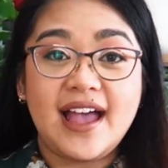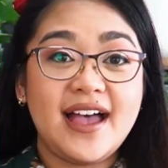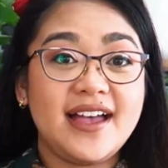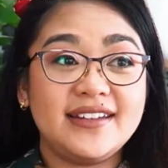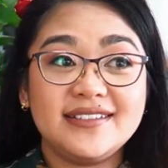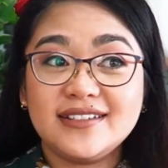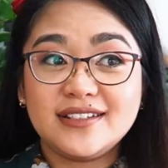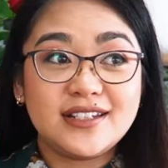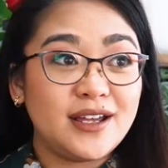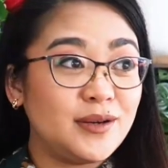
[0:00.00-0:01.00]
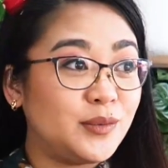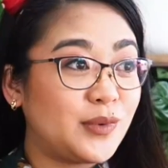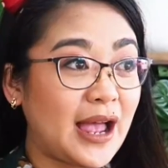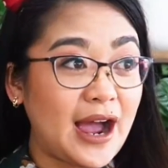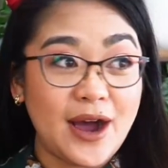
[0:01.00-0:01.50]
and
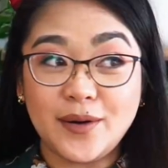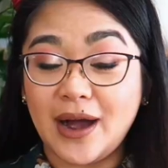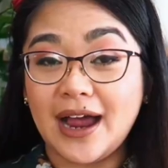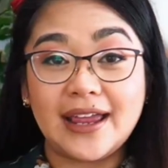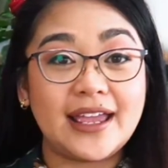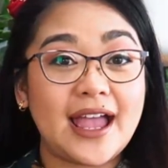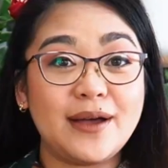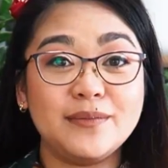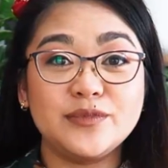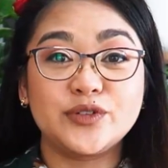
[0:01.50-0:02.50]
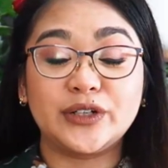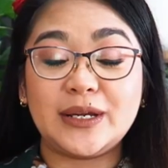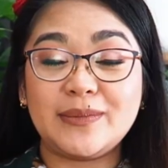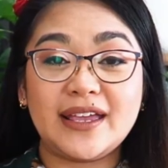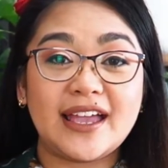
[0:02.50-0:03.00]
how I am
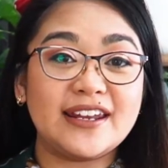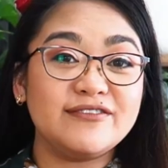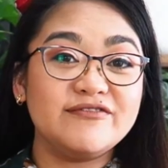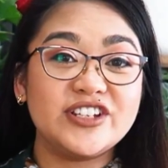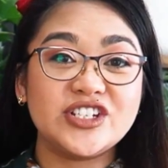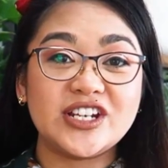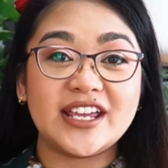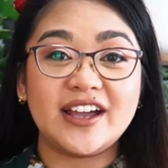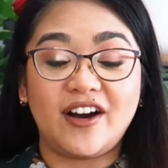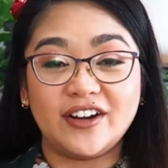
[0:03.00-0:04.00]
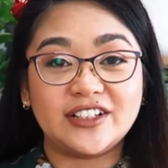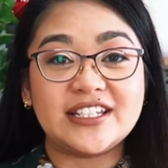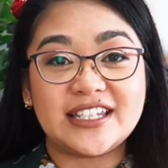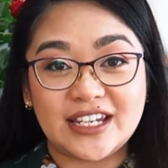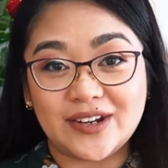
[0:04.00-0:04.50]
dreaming and envisioning on
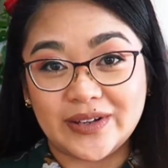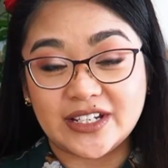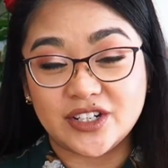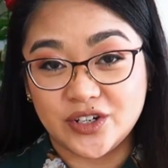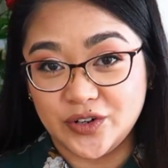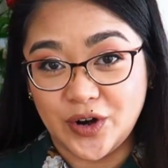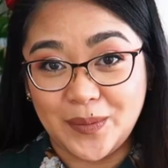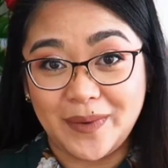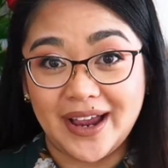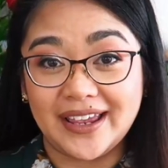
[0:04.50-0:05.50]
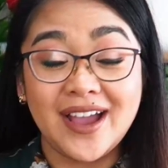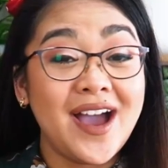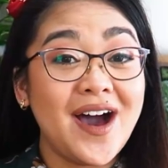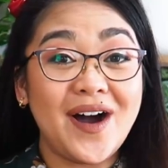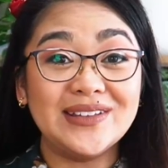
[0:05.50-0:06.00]
continuing to grow my
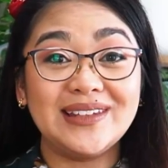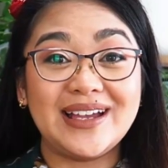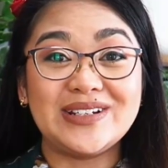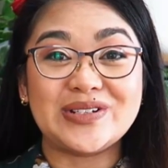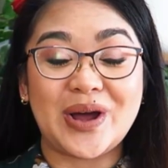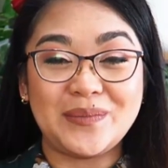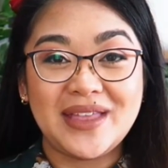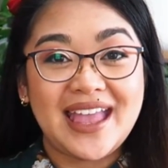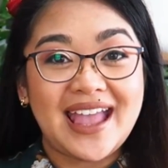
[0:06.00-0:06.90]
online shop.